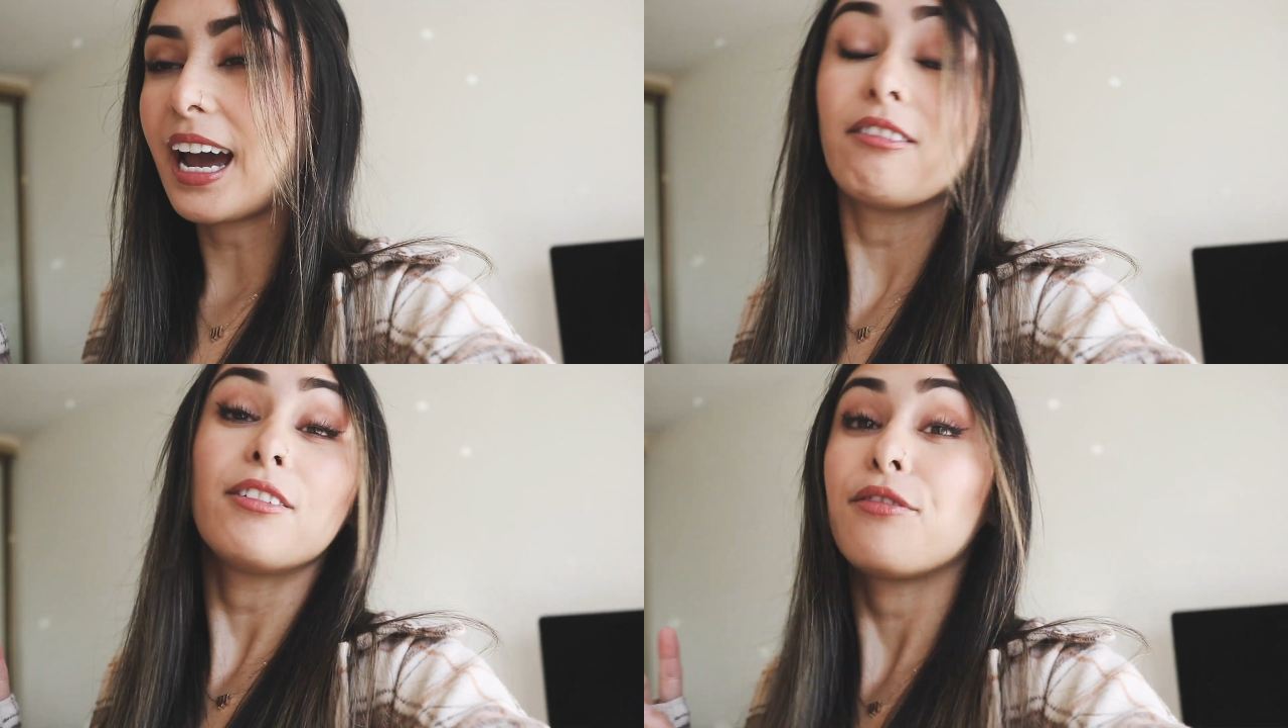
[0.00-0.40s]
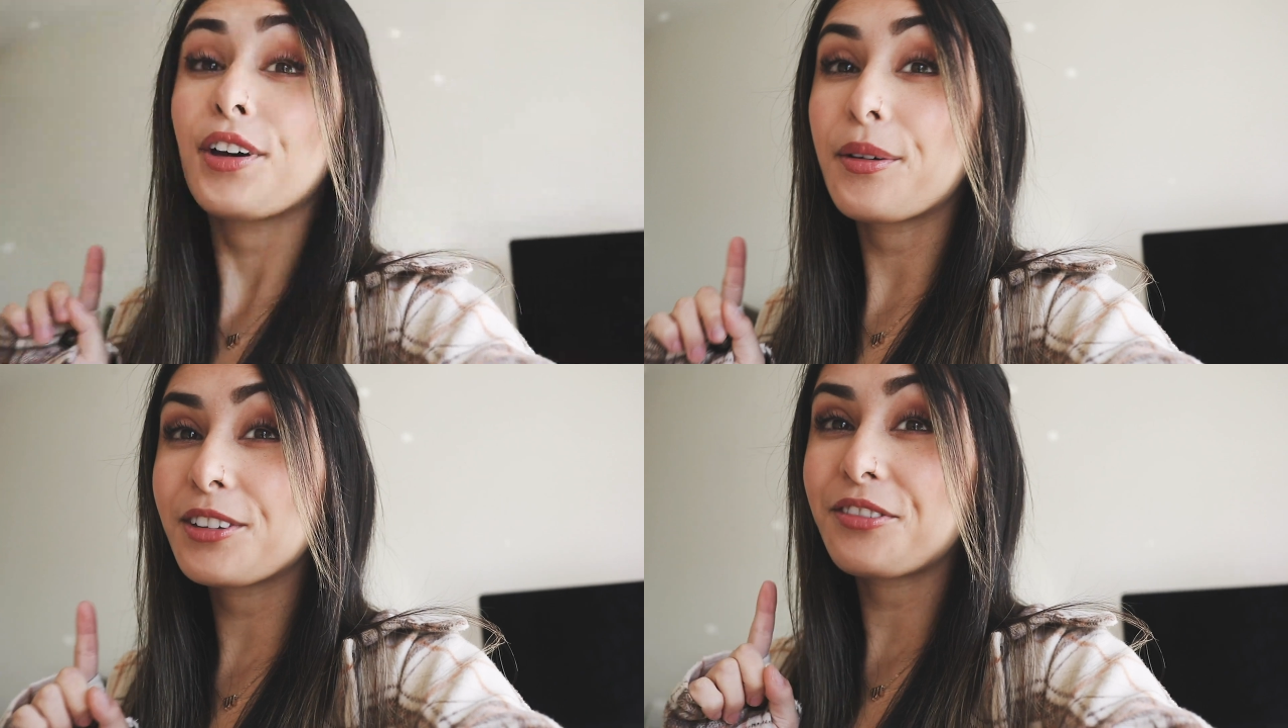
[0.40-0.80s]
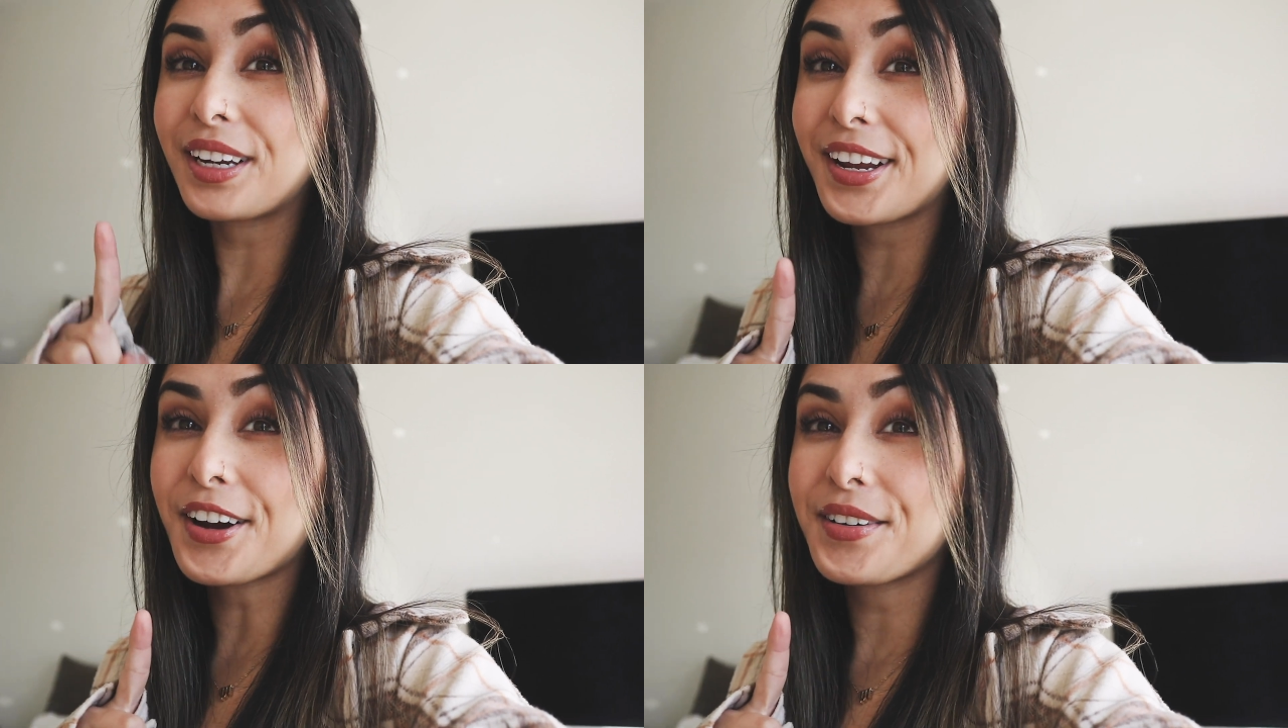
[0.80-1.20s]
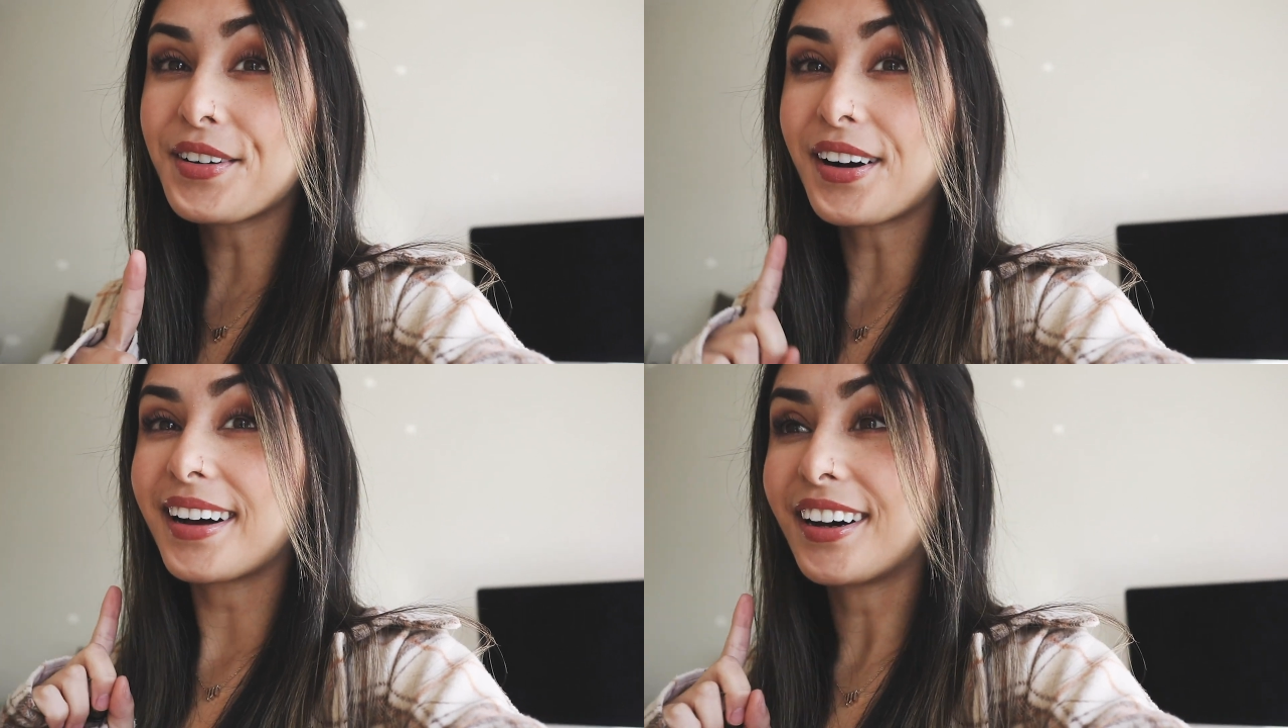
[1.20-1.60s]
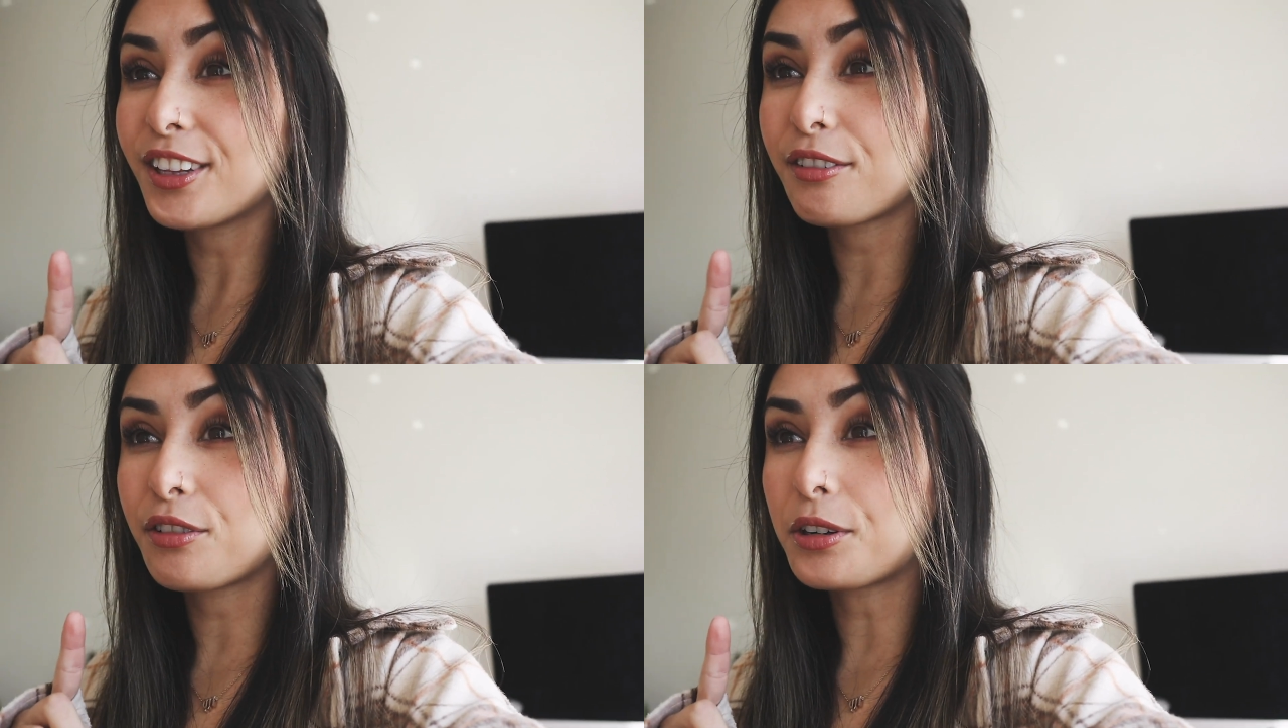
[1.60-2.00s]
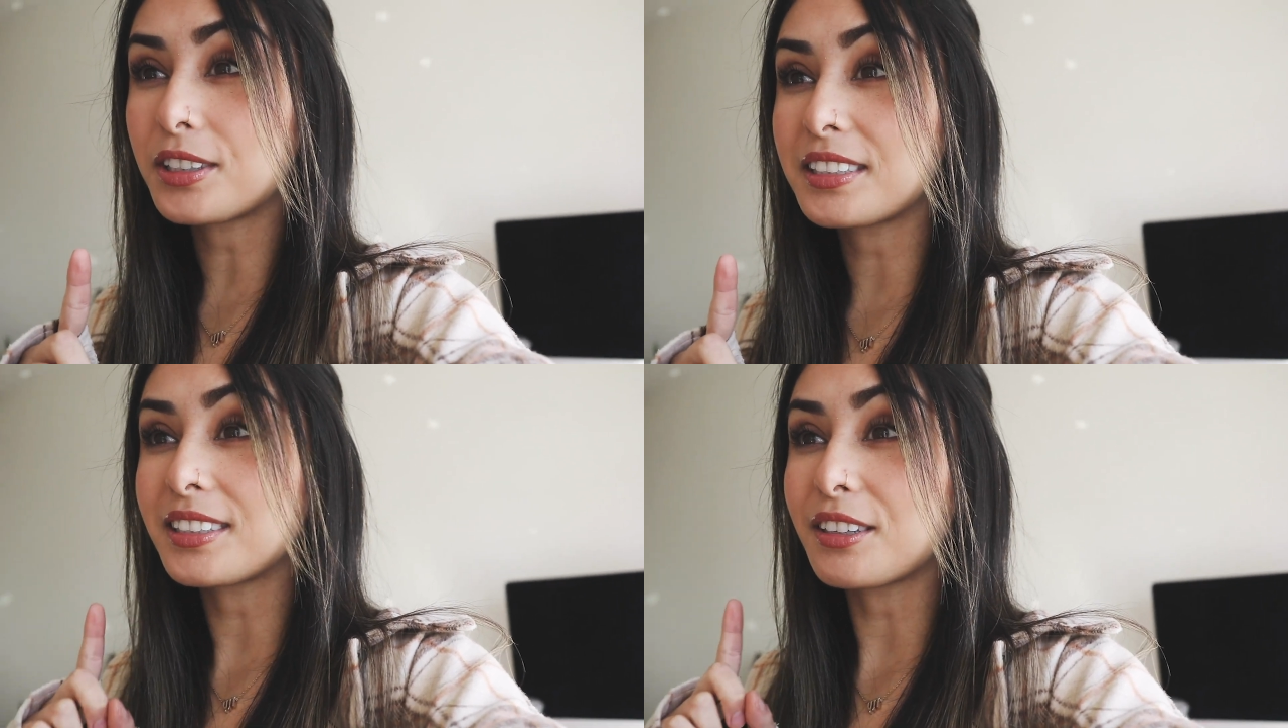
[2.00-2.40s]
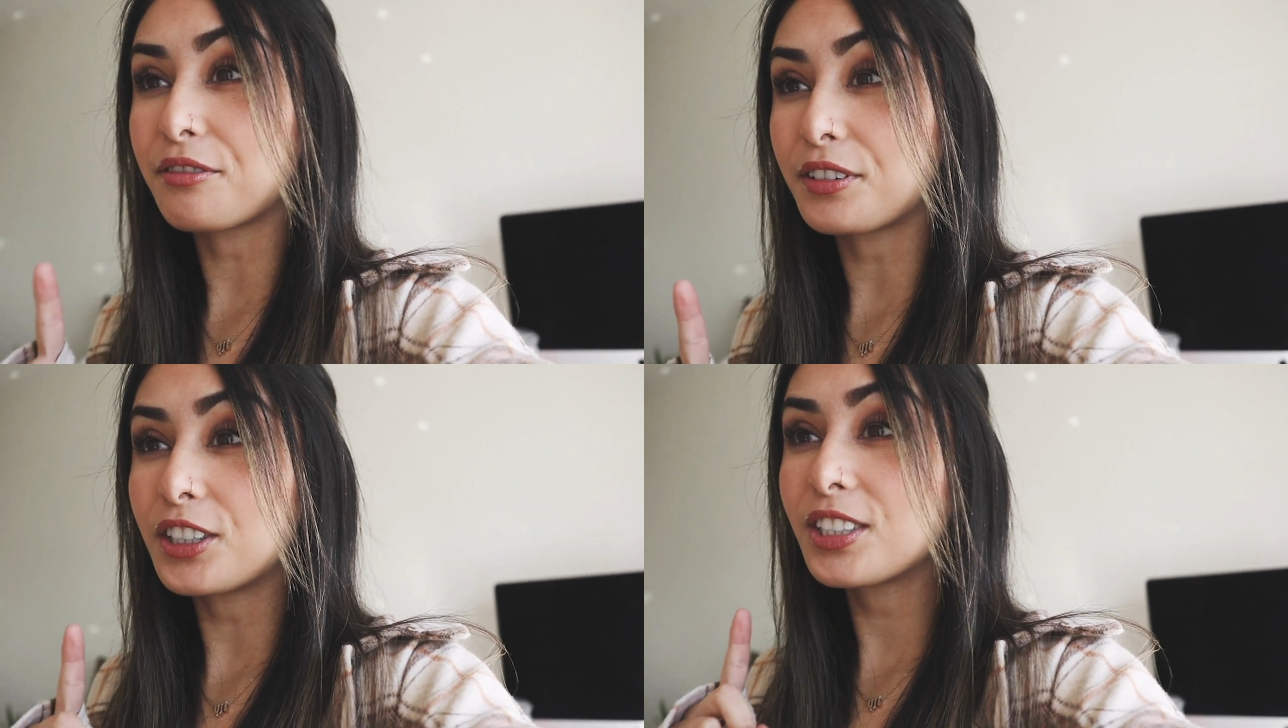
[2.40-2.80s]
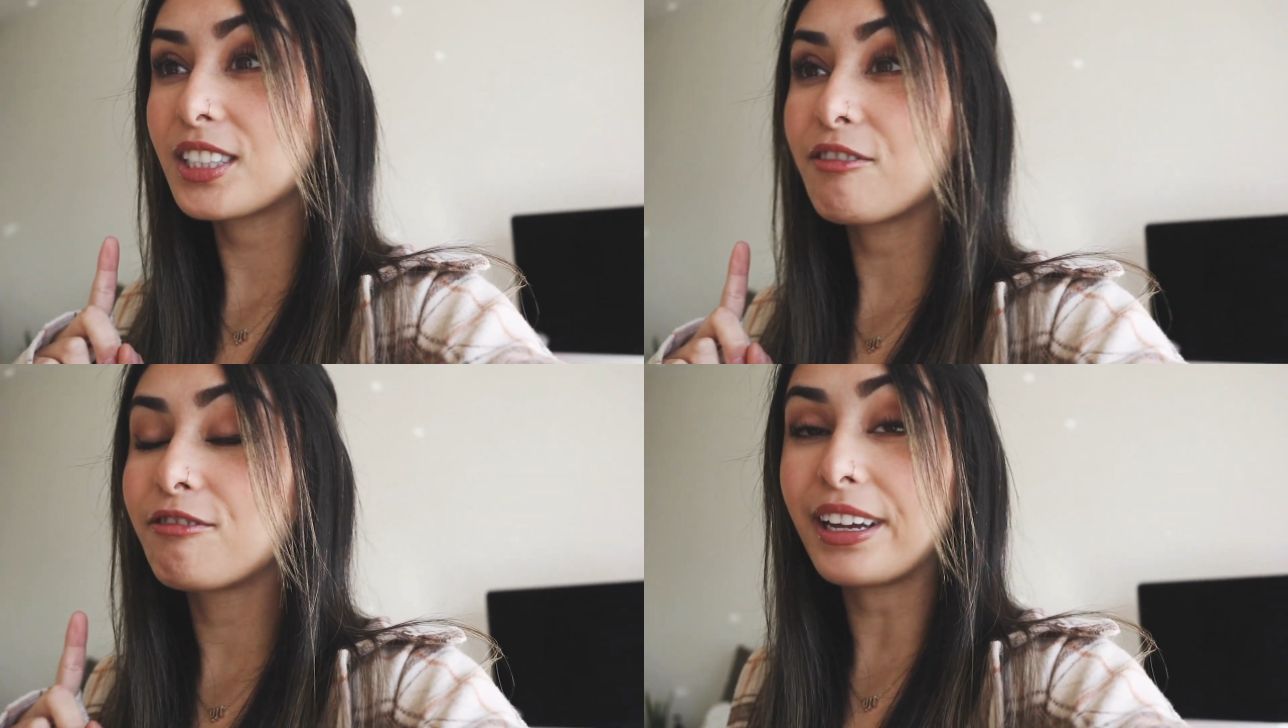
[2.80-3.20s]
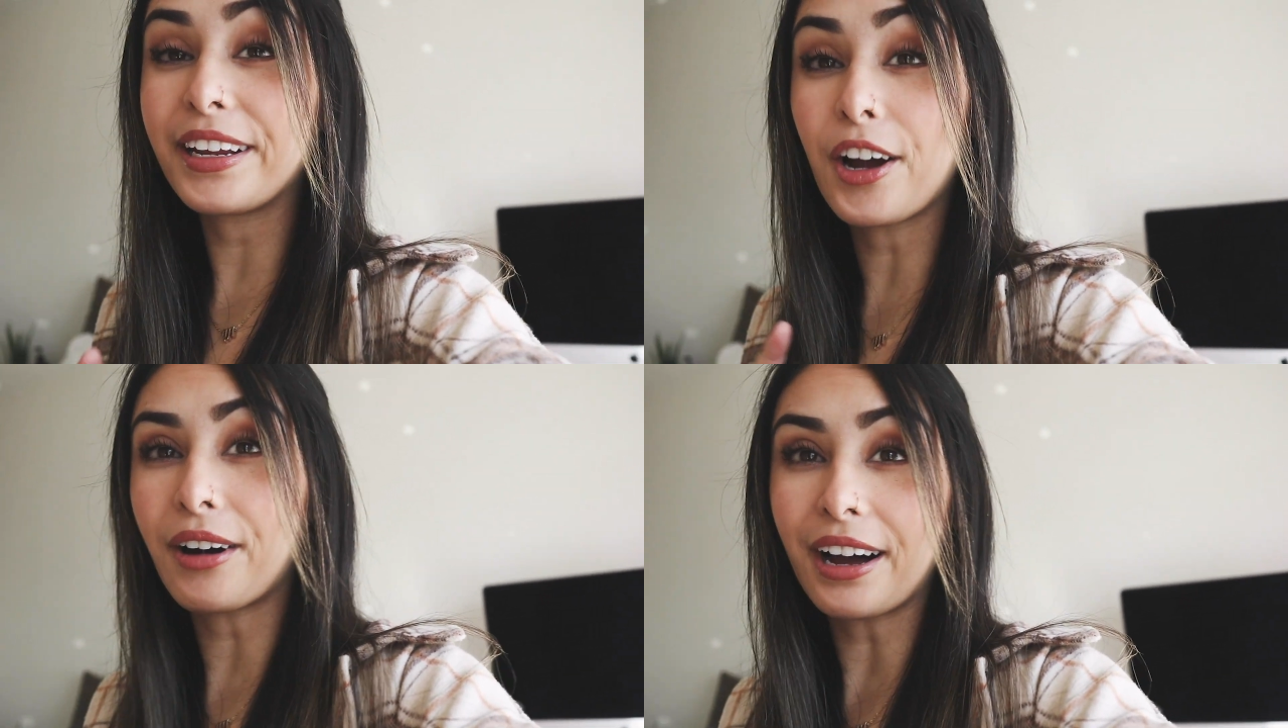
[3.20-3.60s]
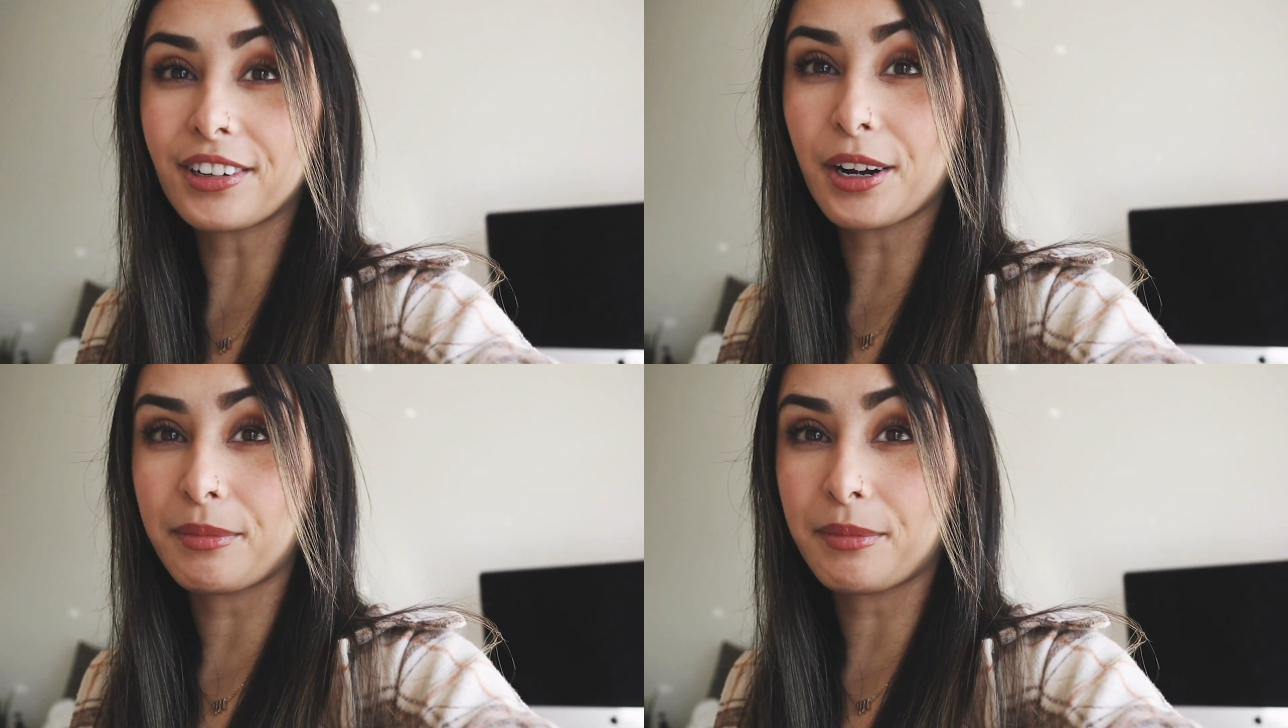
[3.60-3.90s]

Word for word: I haven't filmed a video on the floor since the first video ever